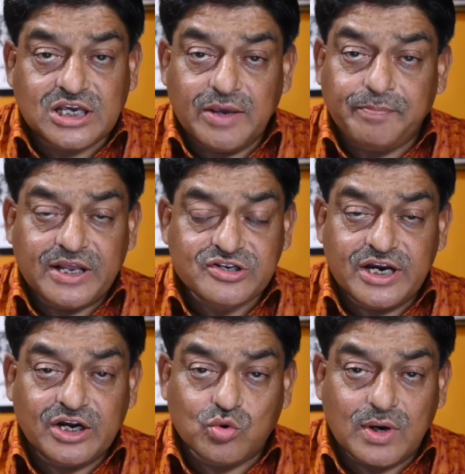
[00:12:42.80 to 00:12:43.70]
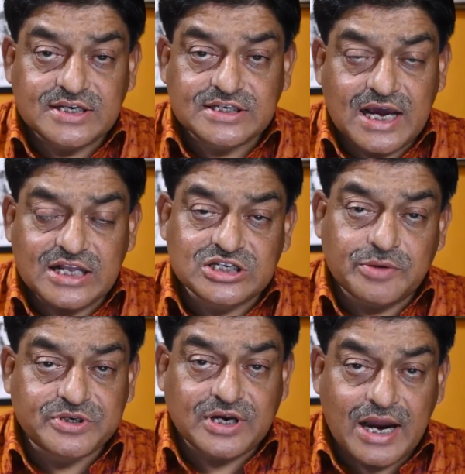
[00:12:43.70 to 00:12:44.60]
keep listening to us and
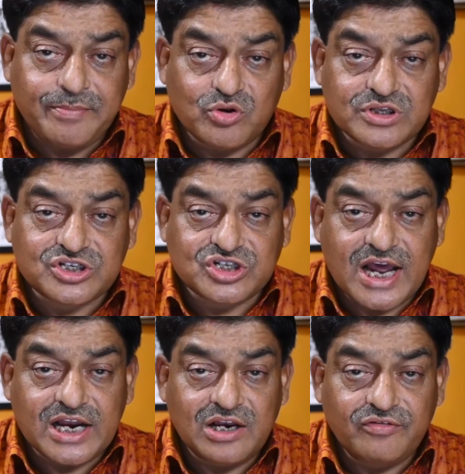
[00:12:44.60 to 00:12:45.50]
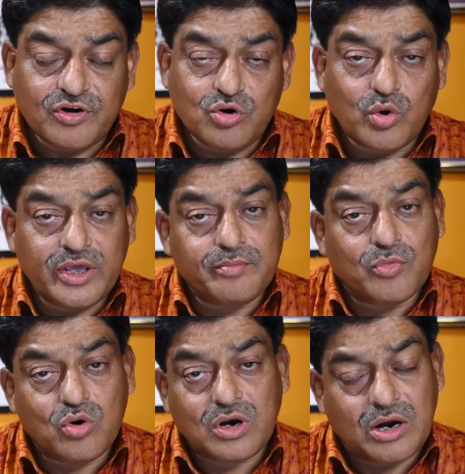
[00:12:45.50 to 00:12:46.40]
subscribe to this channel for knowing
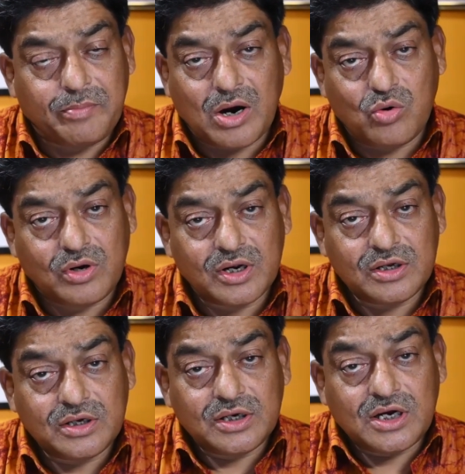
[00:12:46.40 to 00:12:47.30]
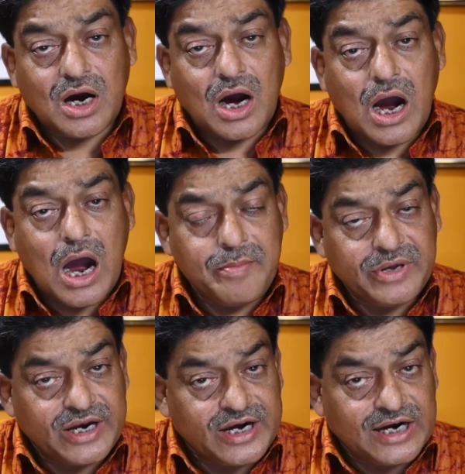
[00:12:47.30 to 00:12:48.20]
more about
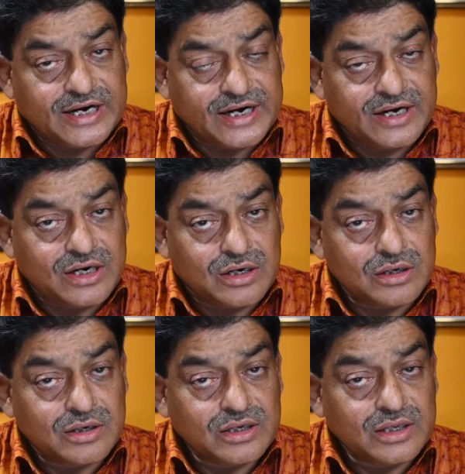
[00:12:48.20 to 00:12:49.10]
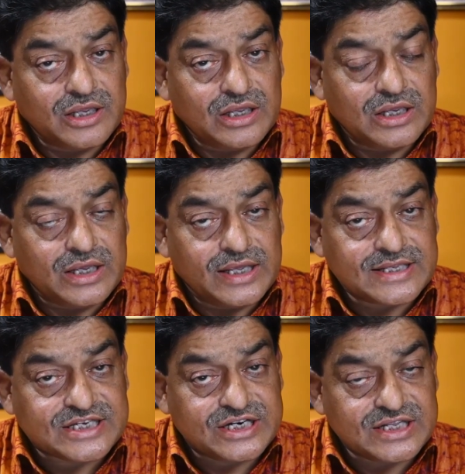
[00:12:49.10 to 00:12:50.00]
army related
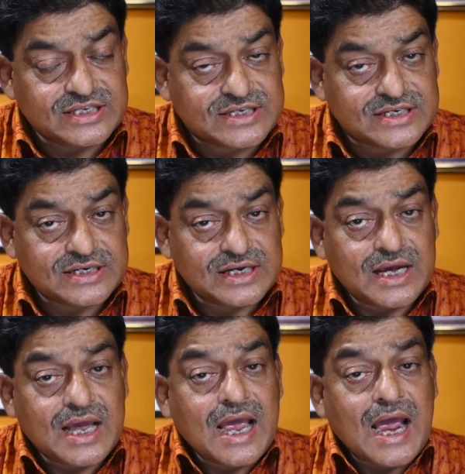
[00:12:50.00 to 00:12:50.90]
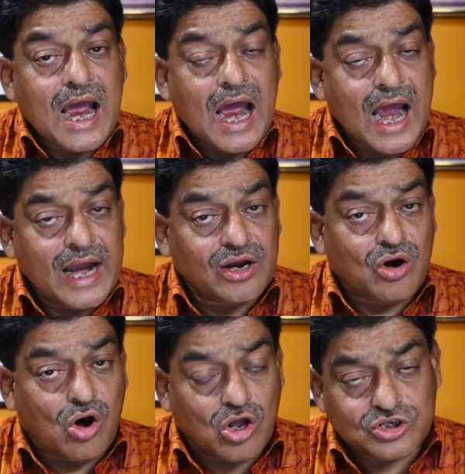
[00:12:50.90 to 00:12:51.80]
incidents and
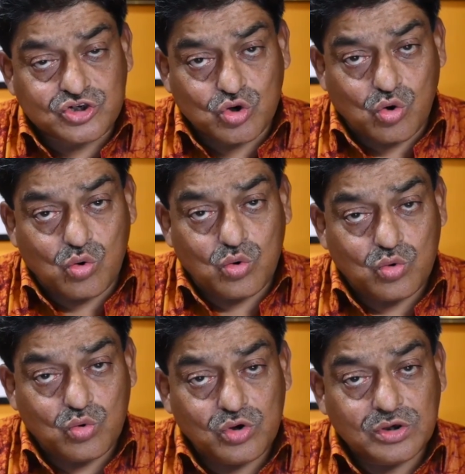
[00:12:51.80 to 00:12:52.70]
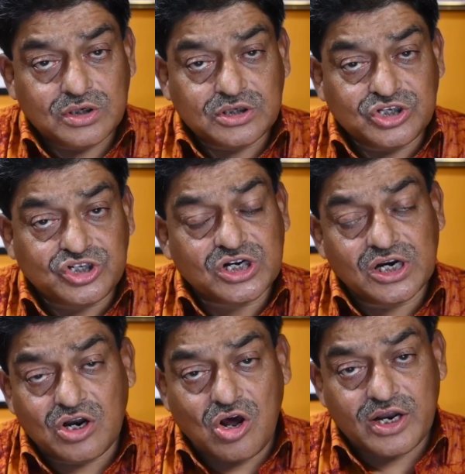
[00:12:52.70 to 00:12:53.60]
also
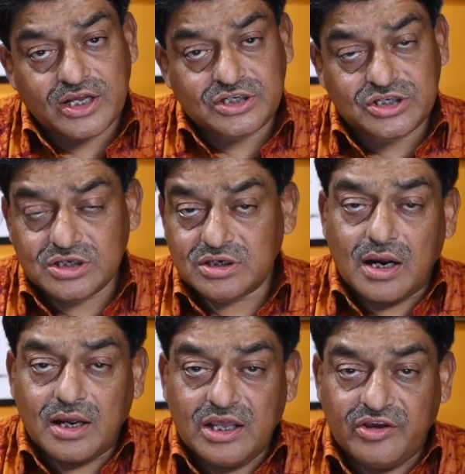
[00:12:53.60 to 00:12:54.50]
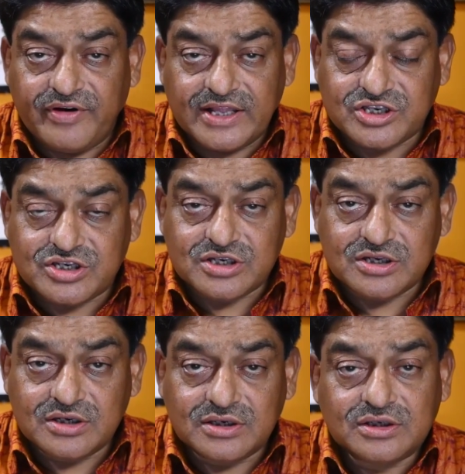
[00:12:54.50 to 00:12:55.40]
general knowledge events.
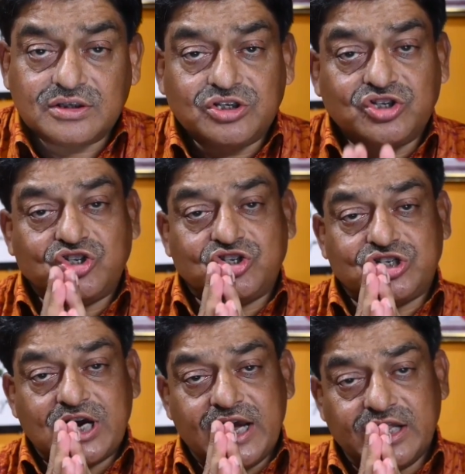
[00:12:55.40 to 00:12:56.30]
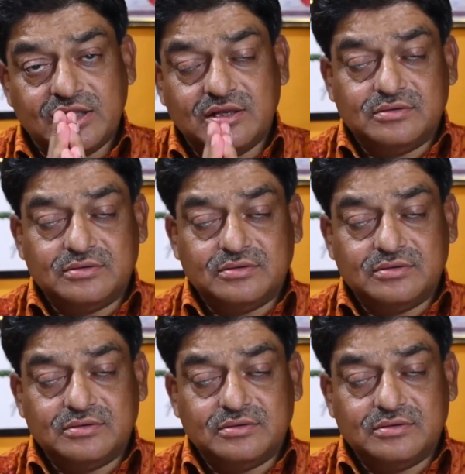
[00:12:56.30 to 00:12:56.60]
Jai Hind.